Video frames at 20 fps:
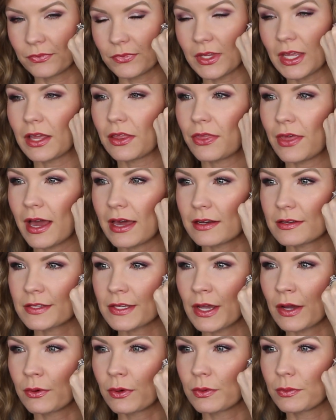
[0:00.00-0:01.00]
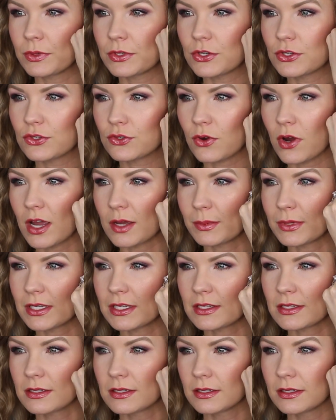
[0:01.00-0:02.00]
Like that is how I would describe
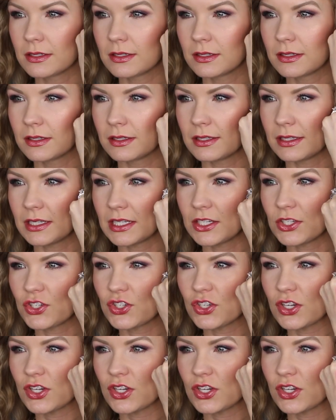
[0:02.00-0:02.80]
it. It